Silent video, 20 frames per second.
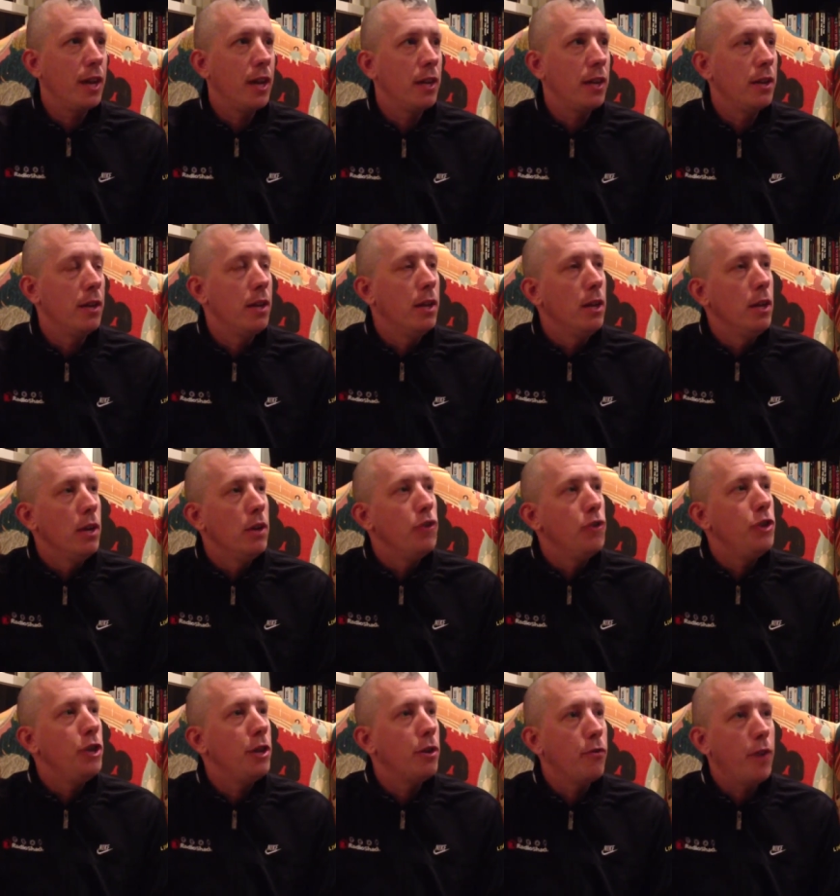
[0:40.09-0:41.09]
And
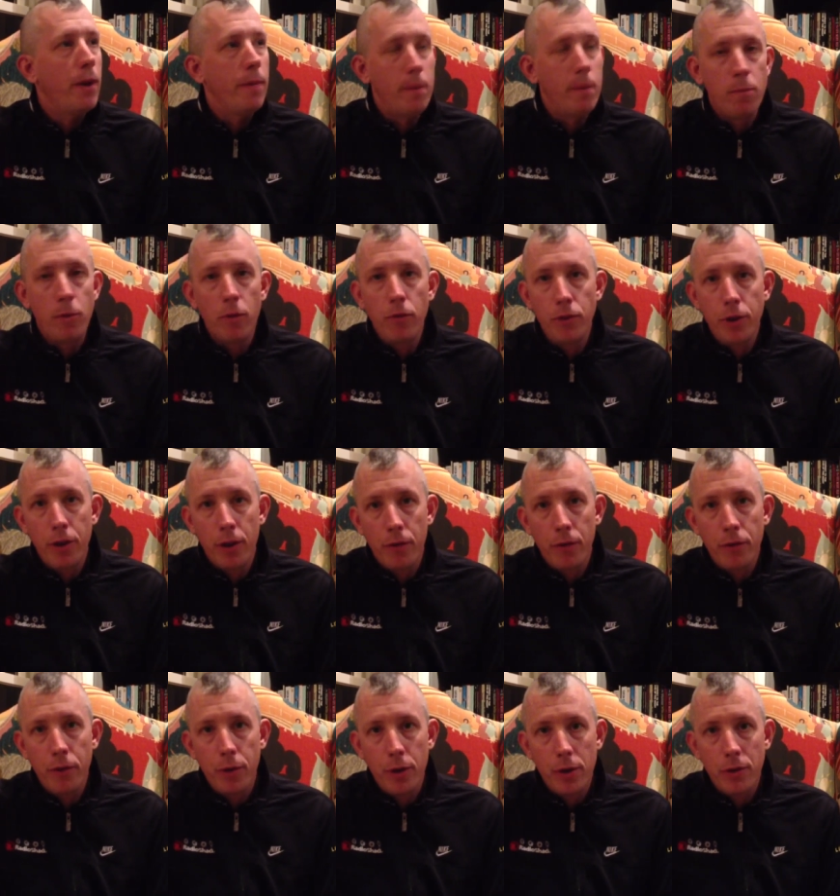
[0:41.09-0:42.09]
she and her family moved here a
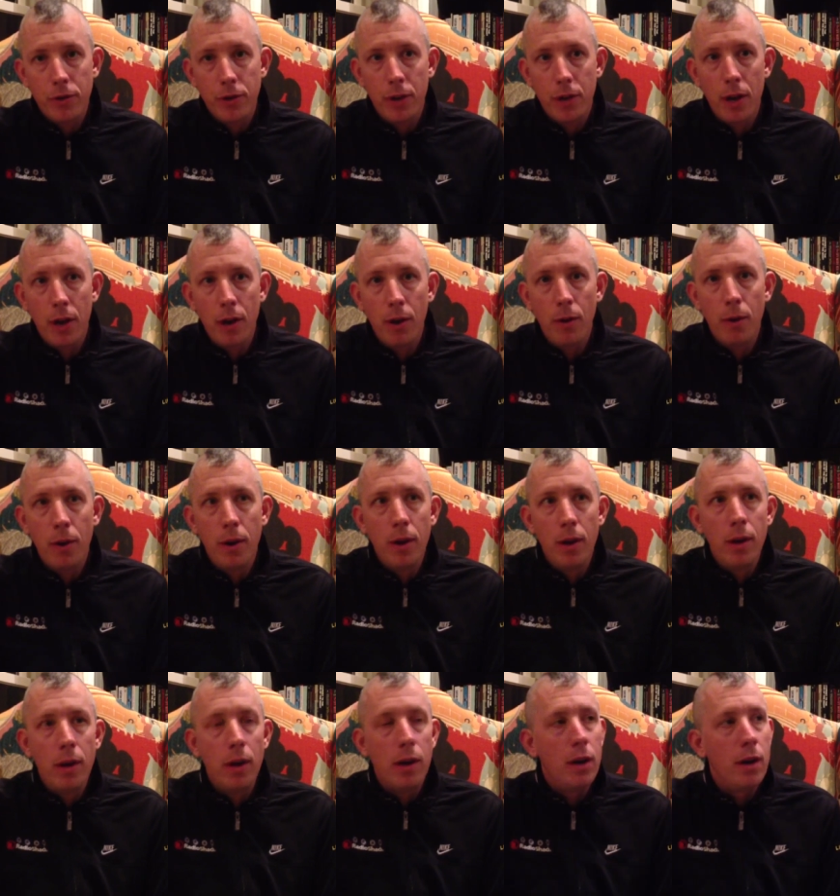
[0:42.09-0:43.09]
few years ago.
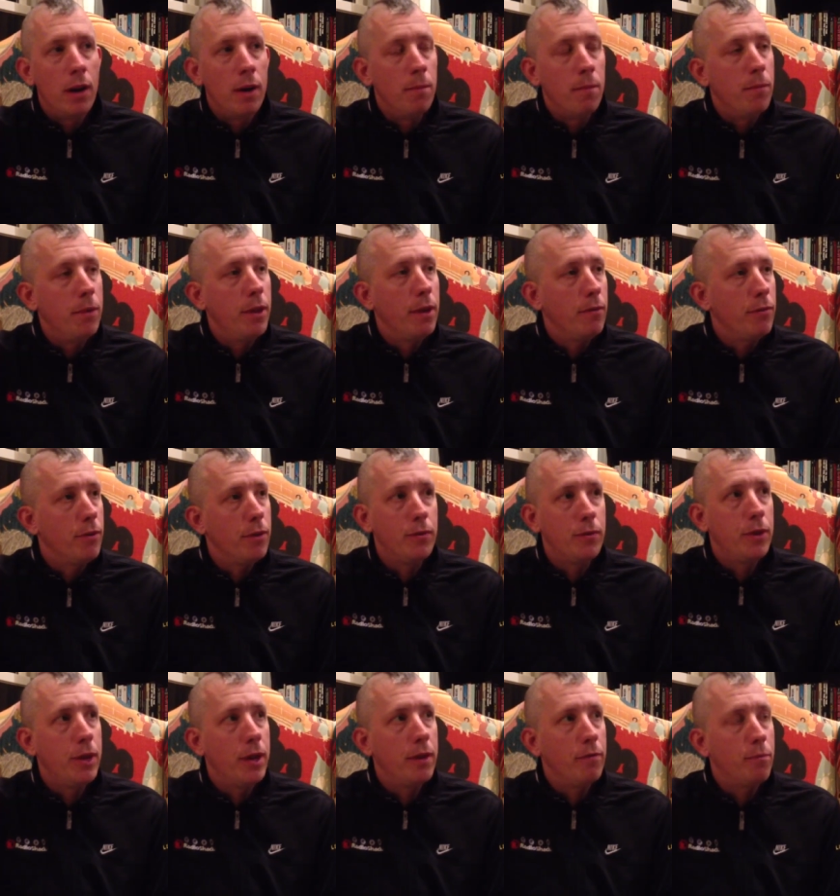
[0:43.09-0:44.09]

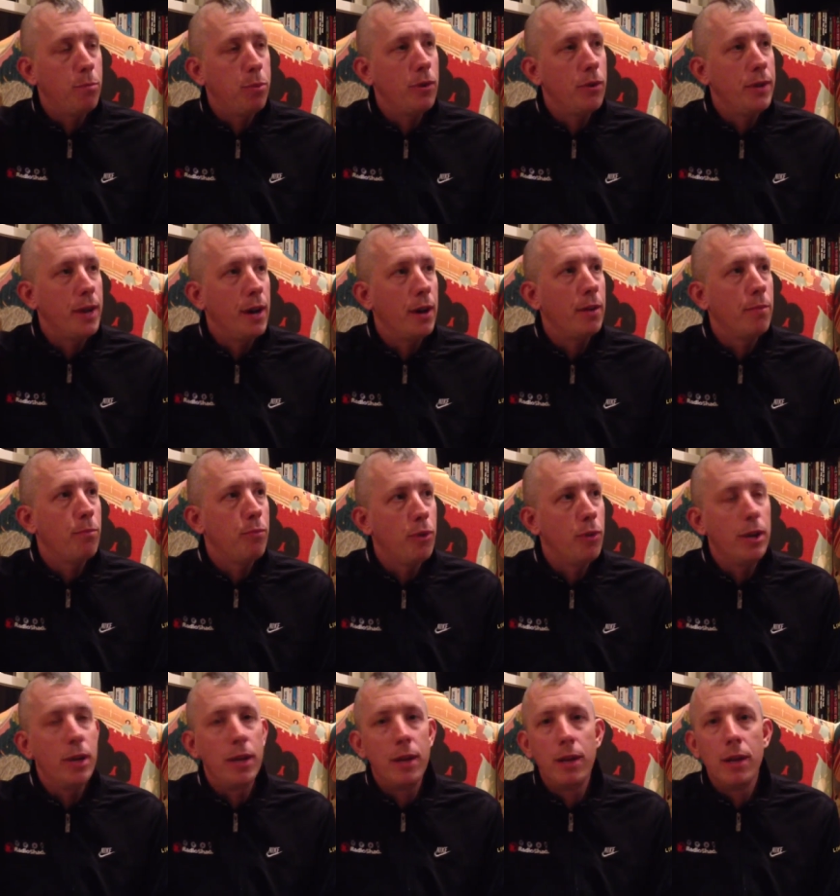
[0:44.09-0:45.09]
They've put down
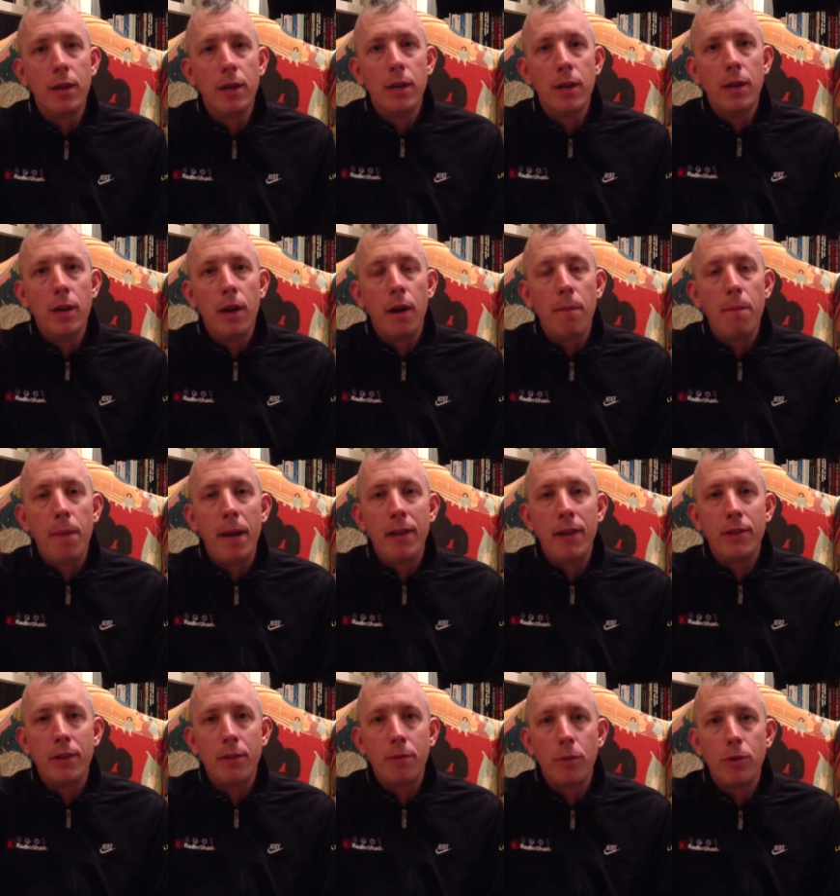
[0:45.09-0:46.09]
pretty
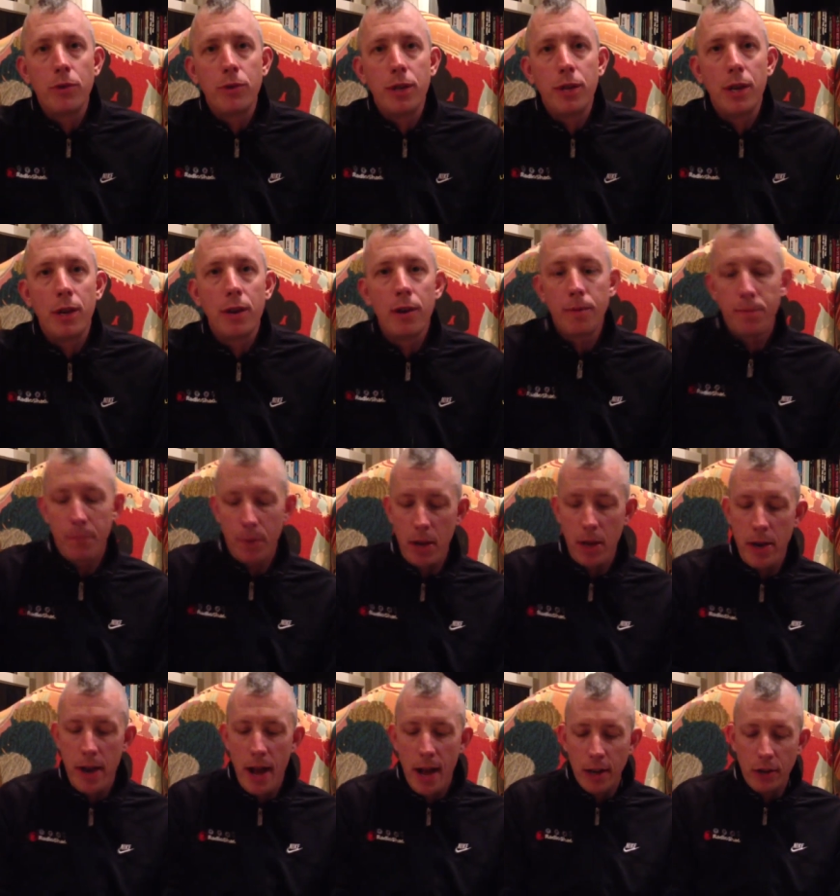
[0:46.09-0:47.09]
amazing roots here
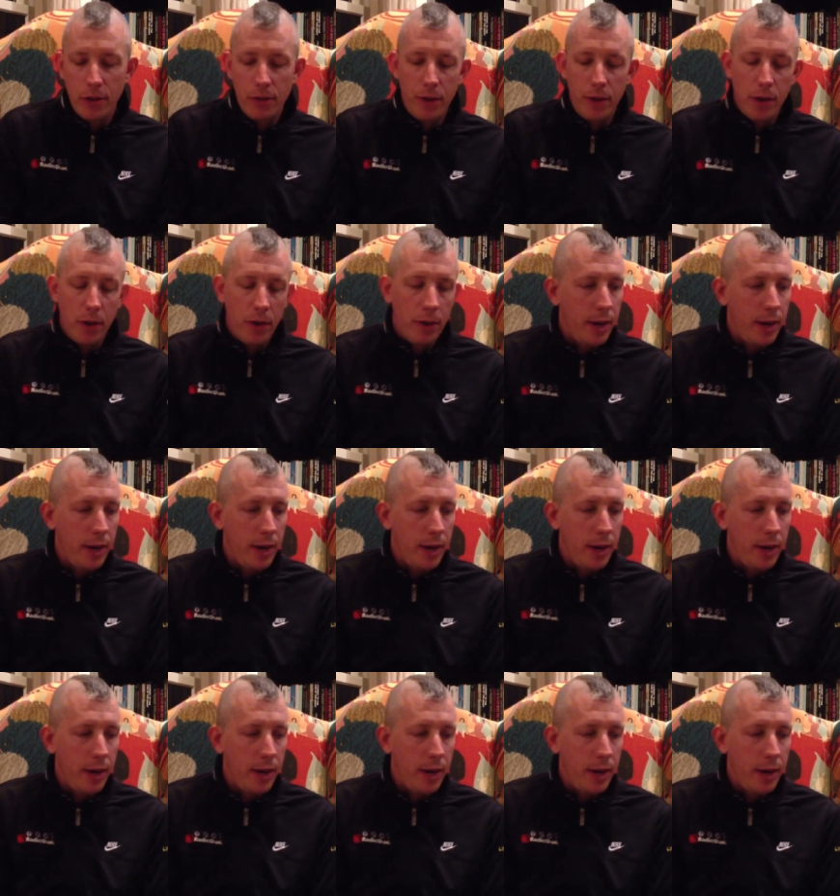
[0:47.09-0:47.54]
in Nashville.